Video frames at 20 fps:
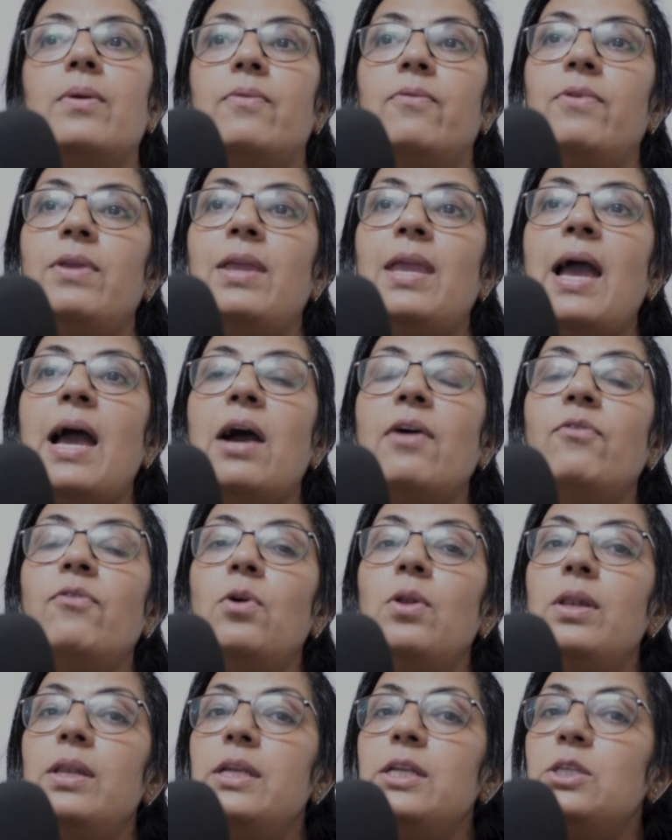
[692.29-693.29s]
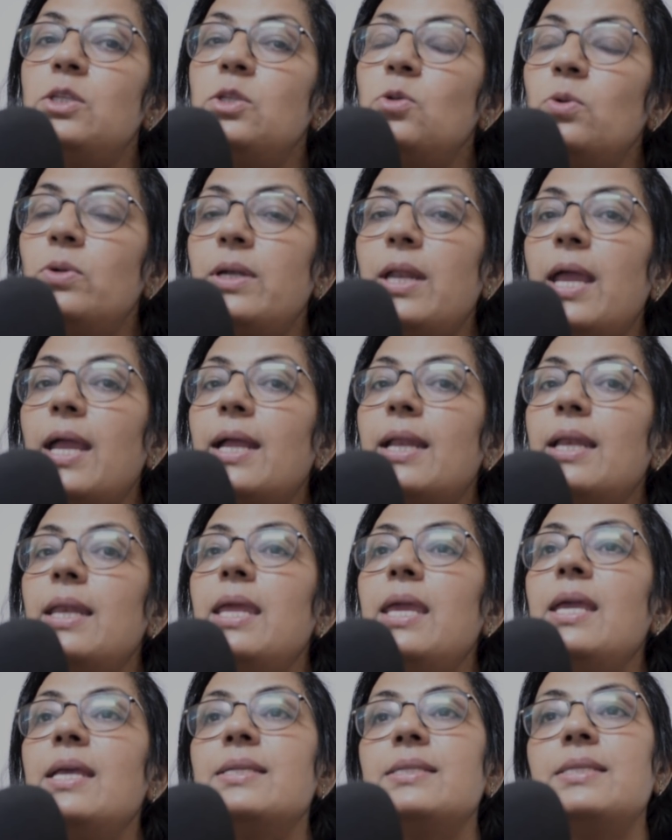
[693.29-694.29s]
we have only two
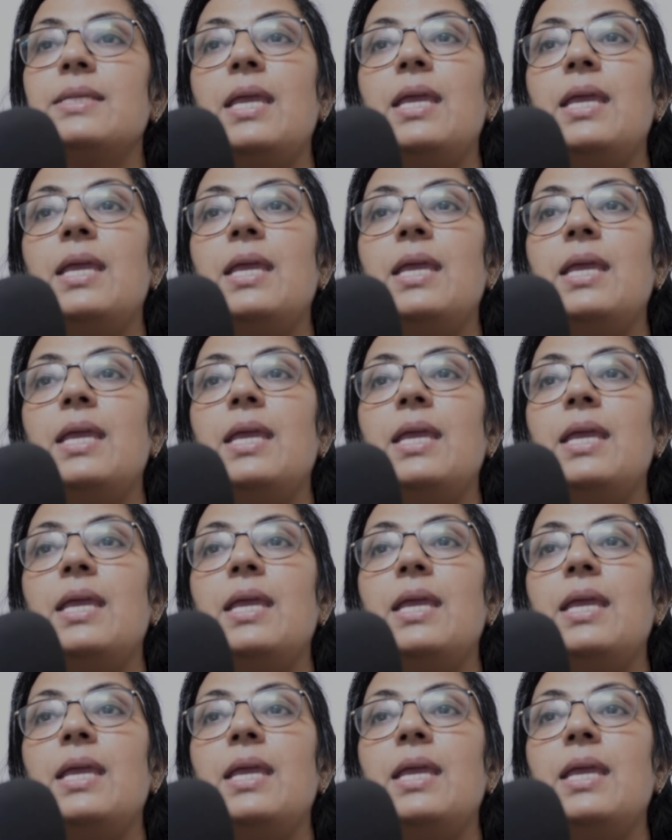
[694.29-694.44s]
techniques